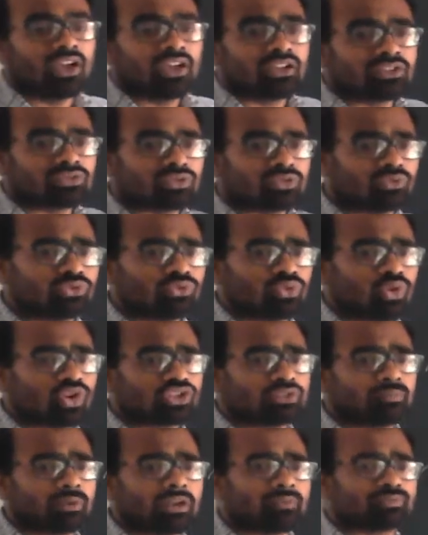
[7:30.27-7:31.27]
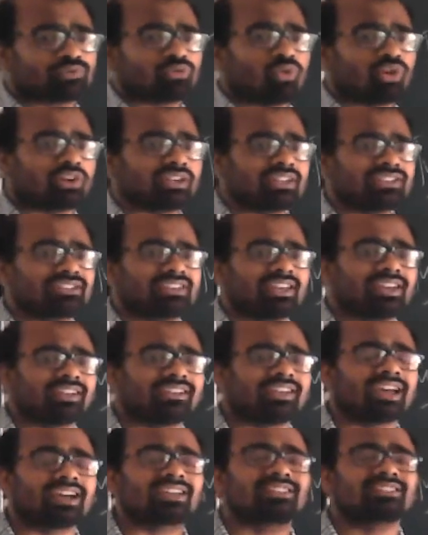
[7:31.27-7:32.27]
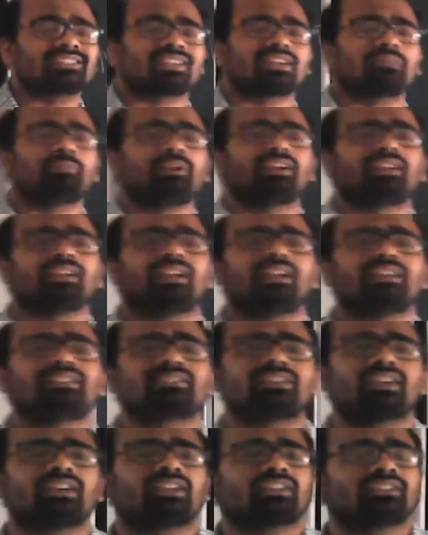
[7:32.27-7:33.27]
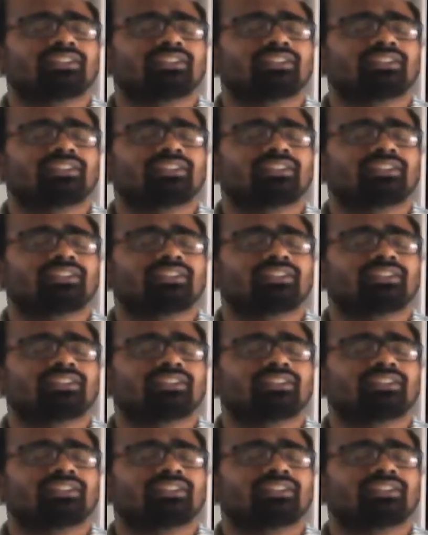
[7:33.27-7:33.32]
So in those bulbs, what is there? Tungsten material is there.